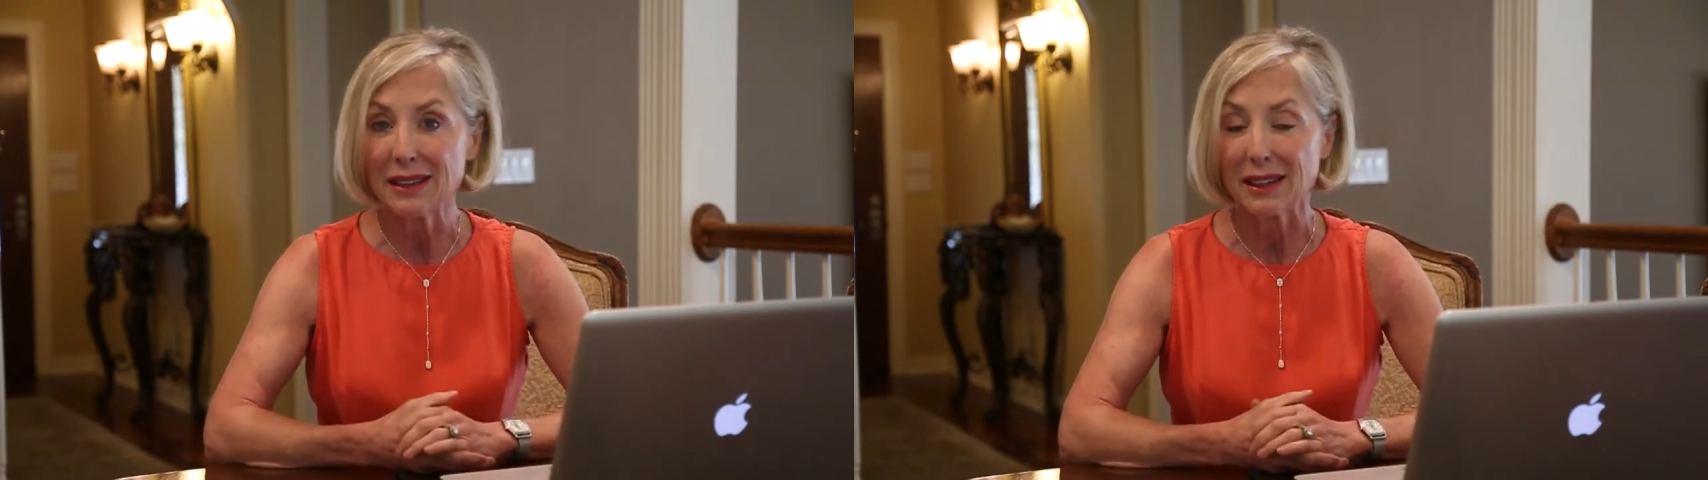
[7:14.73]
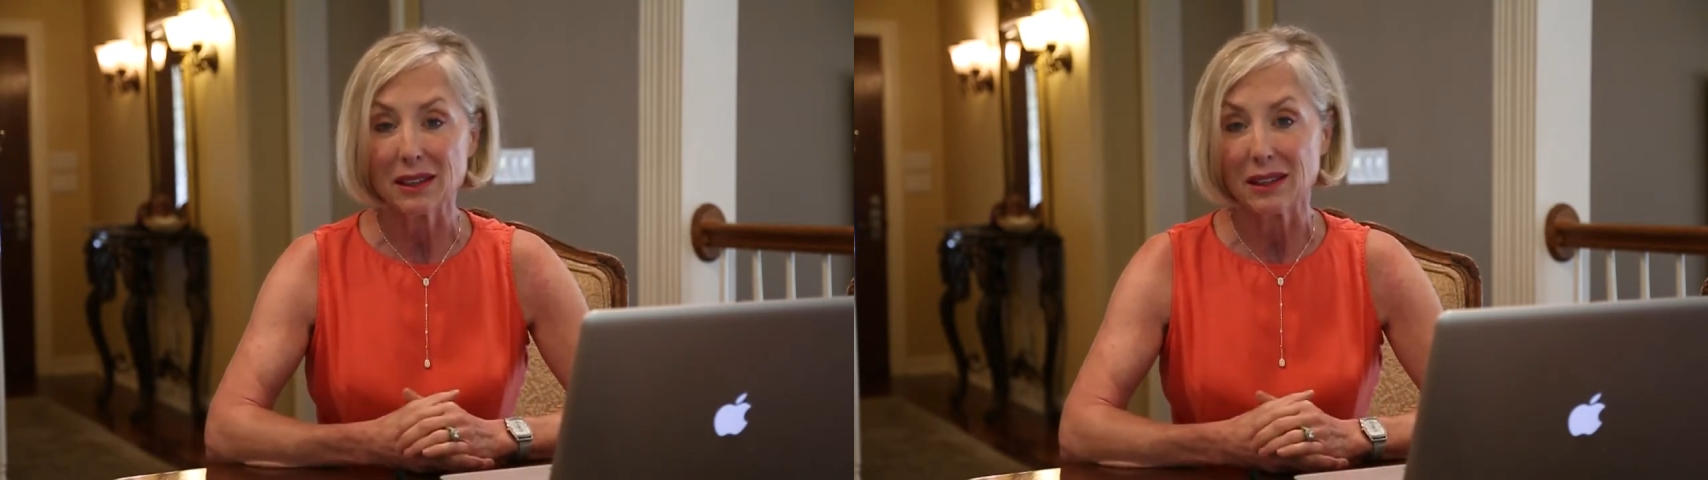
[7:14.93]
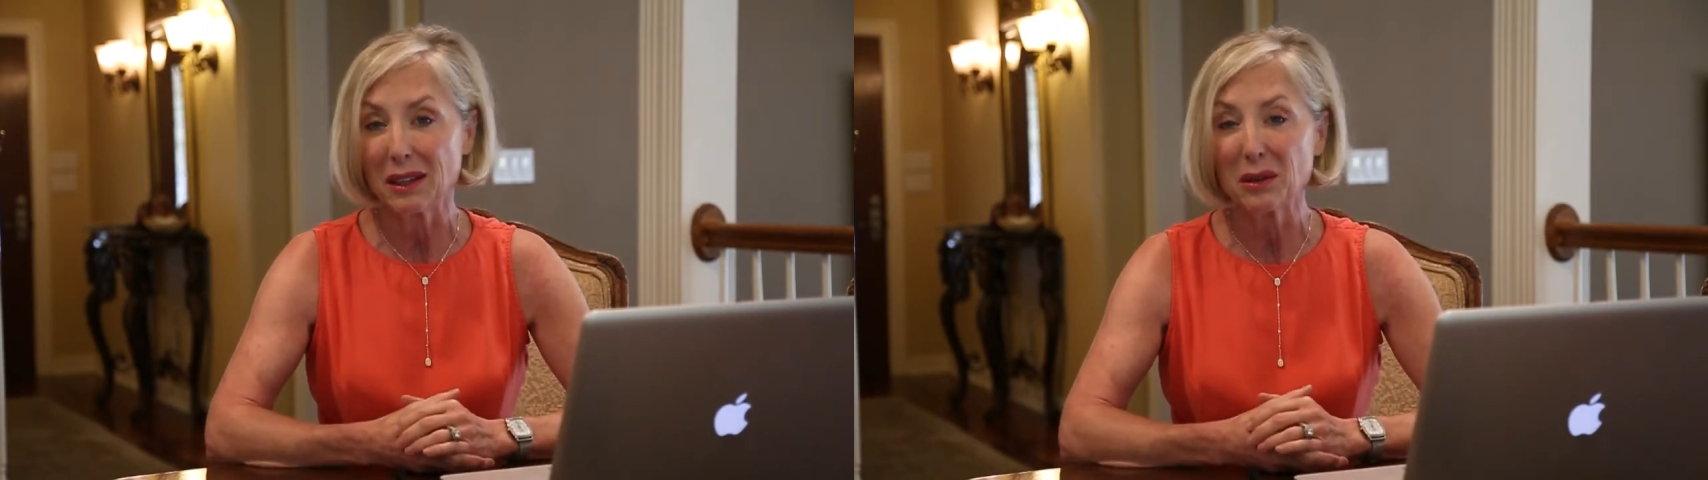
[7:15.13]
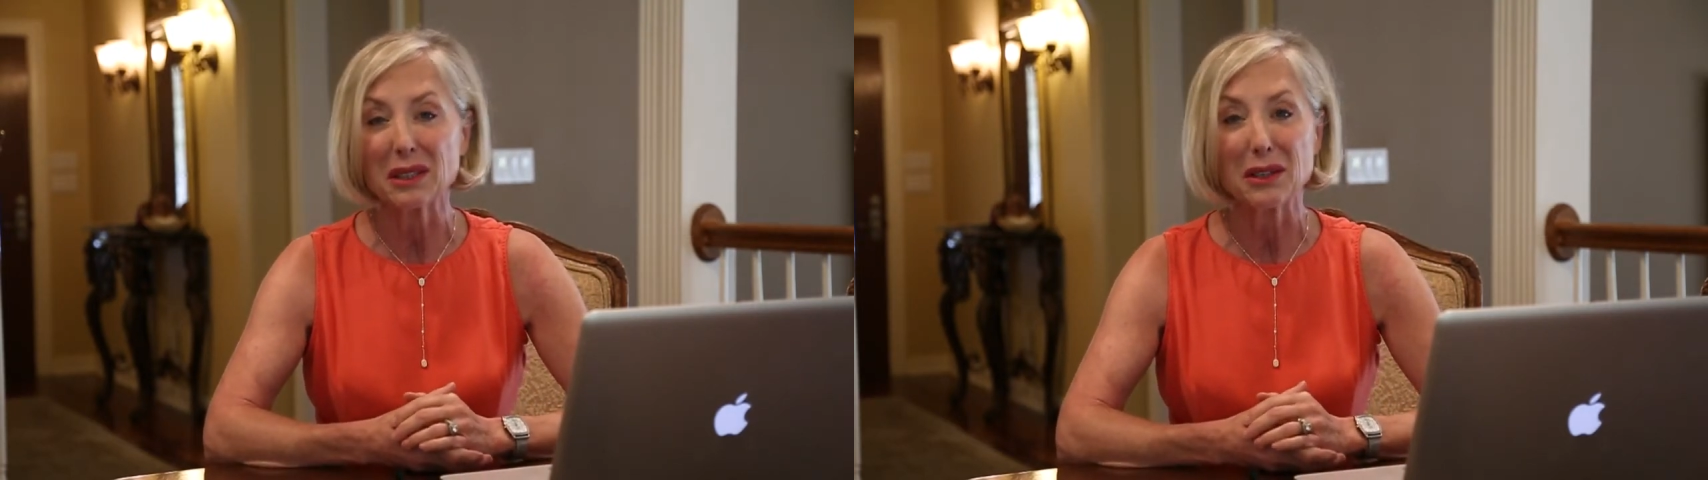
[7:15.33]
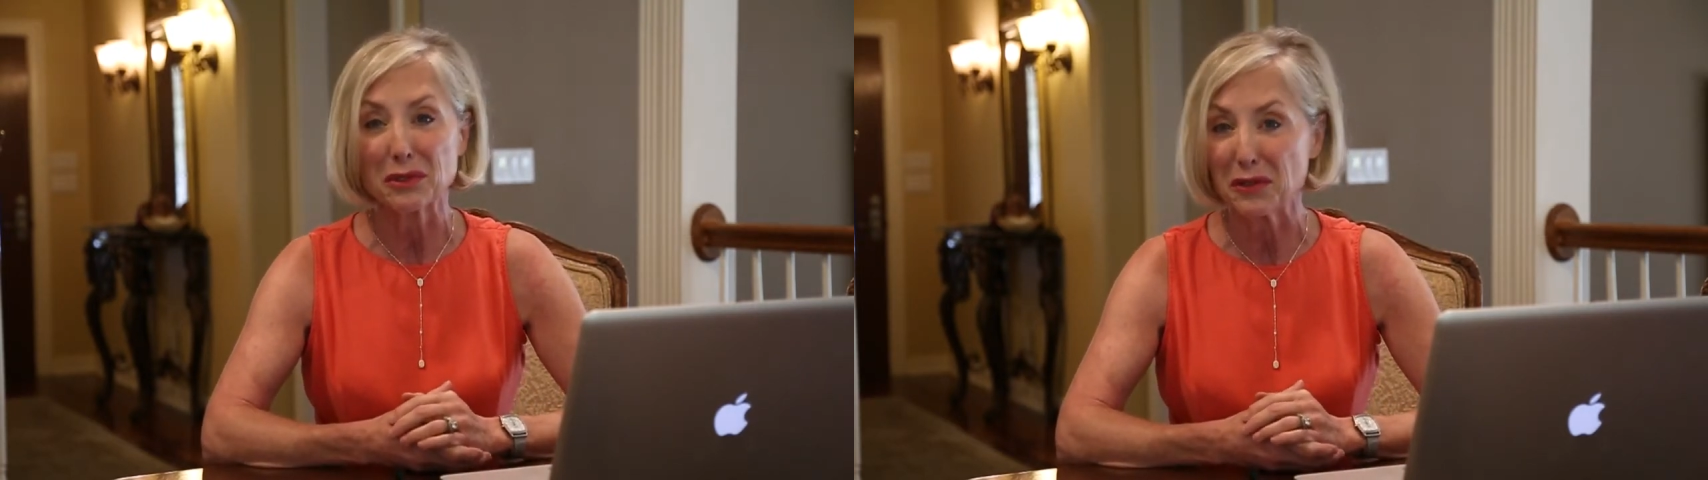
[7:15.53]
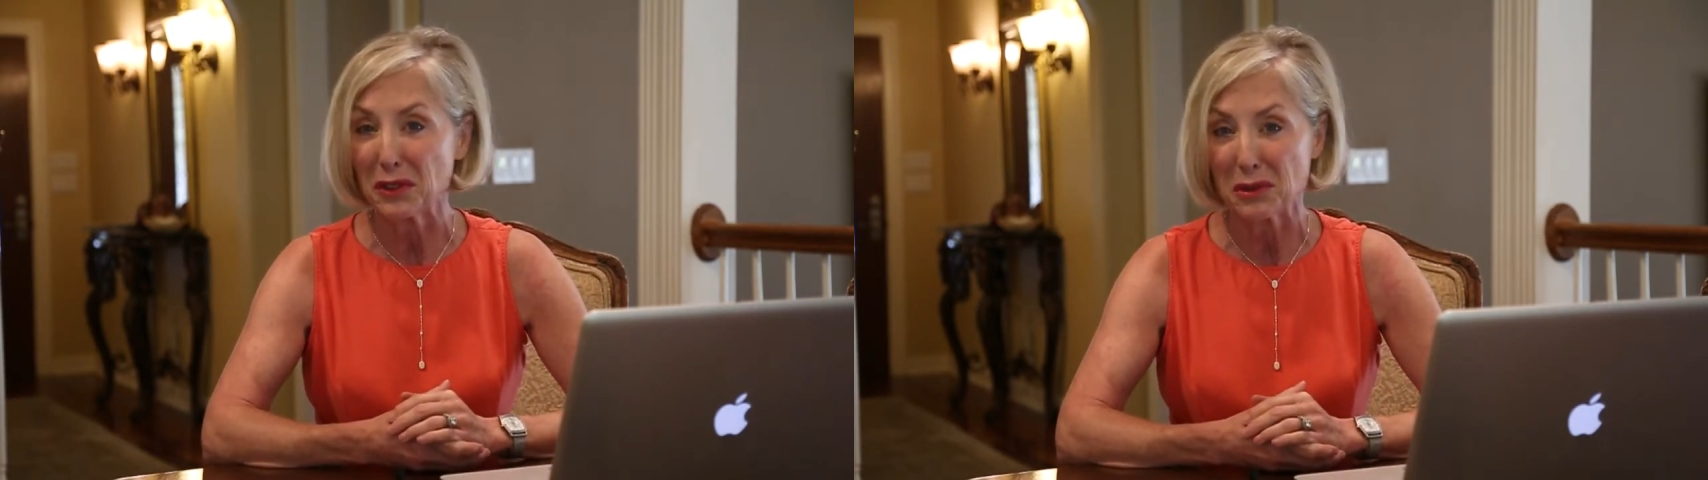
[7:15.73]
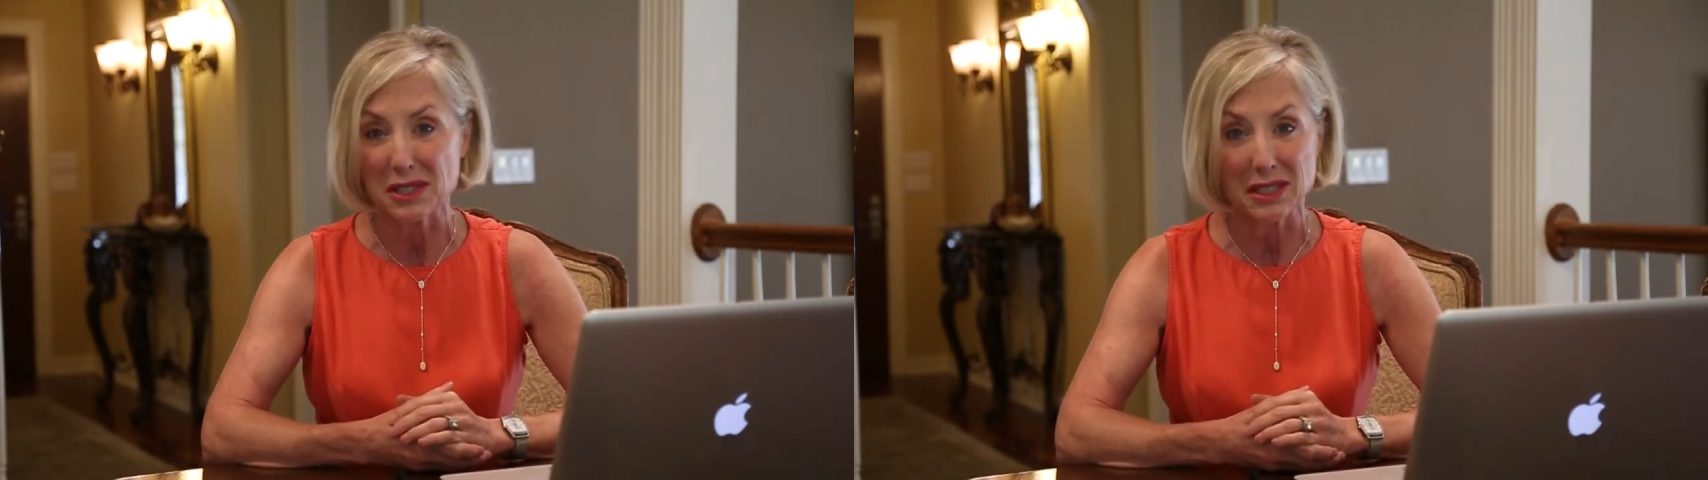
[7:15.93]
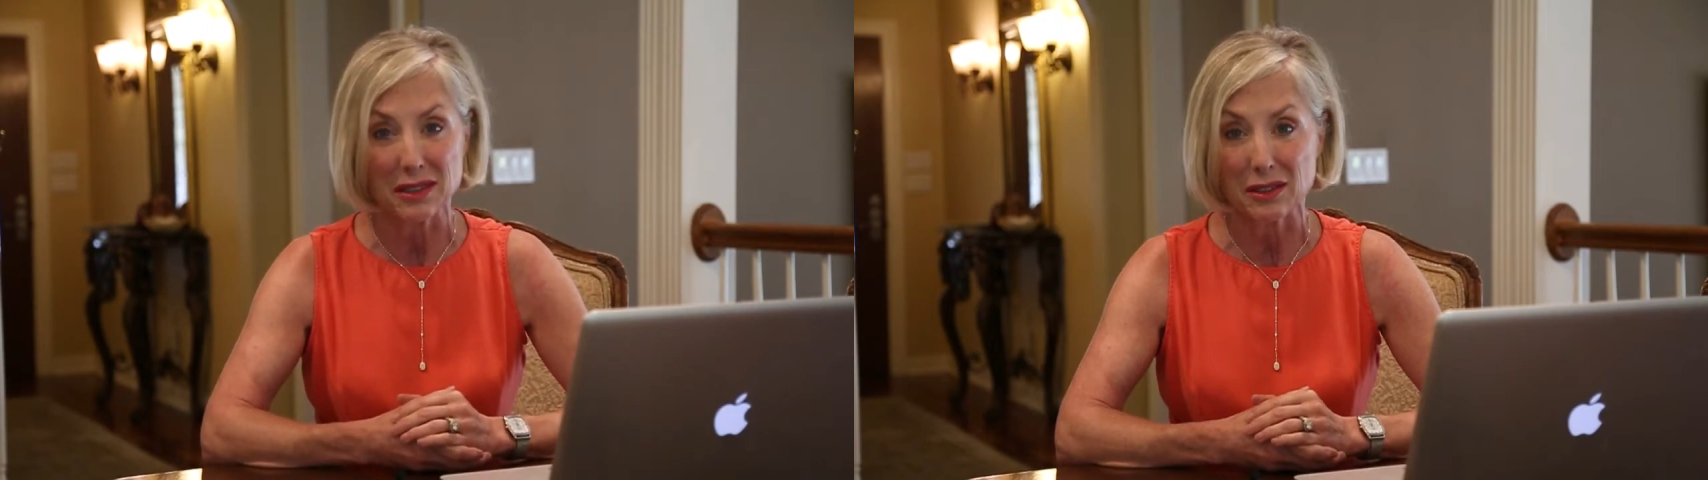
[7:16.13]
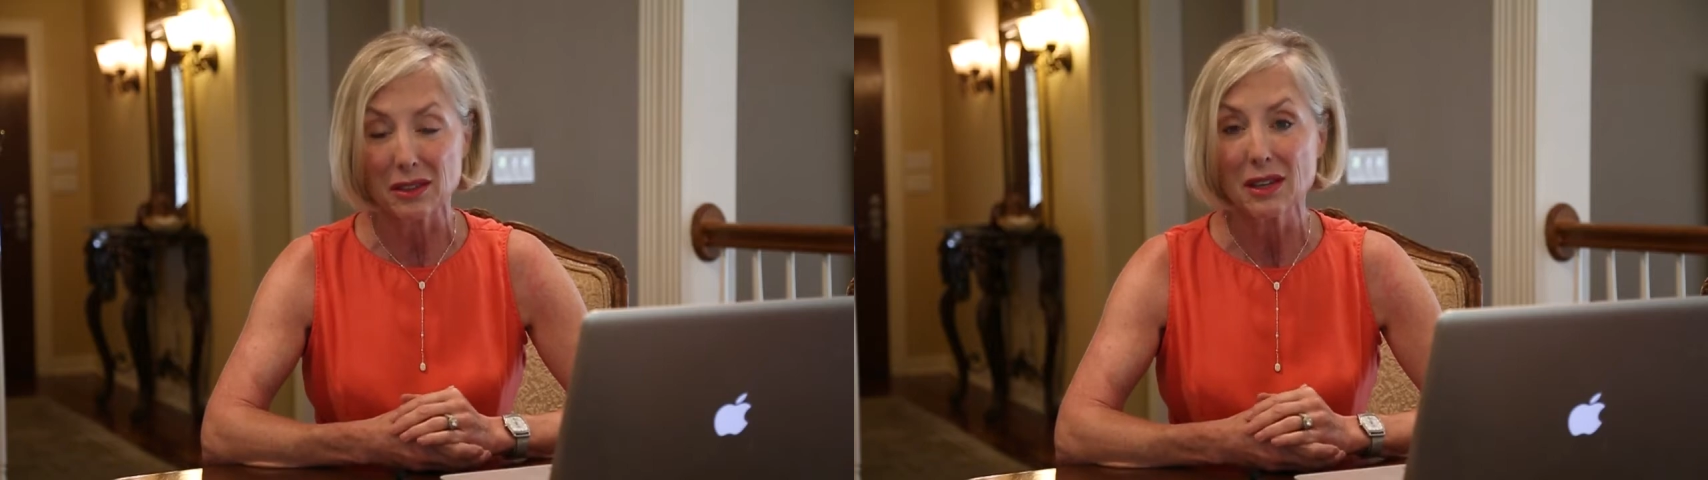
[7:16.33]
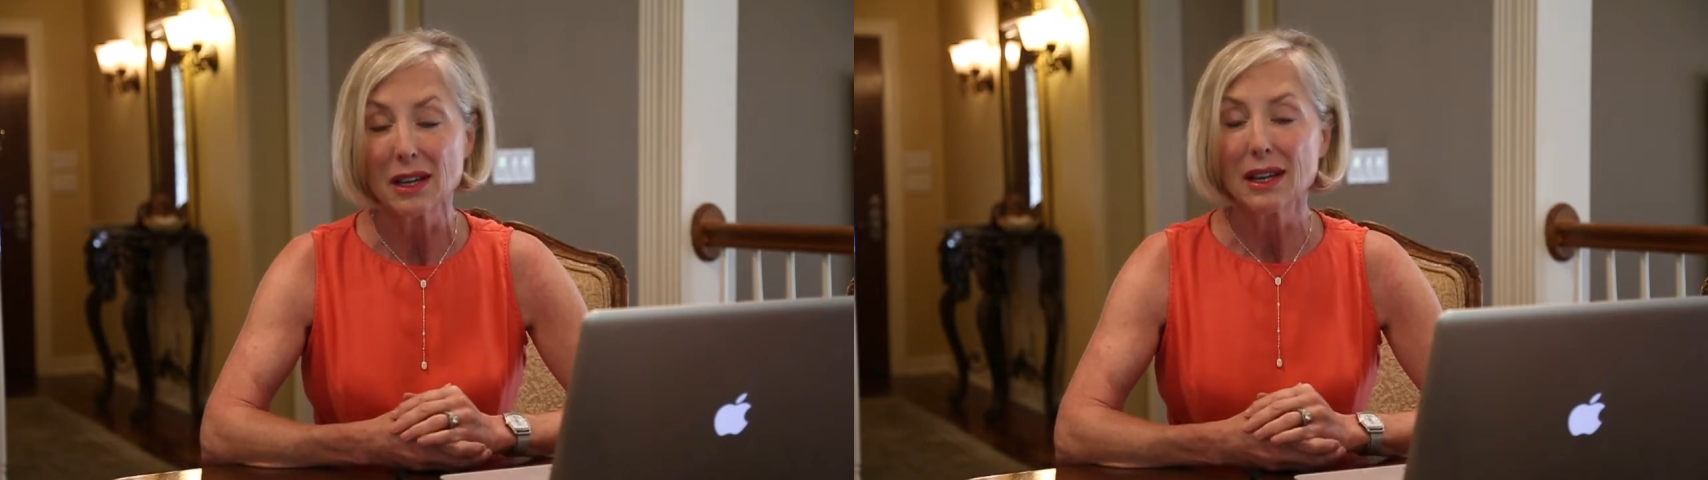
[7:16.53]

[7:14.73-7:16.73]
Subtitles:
They don't love reviews either,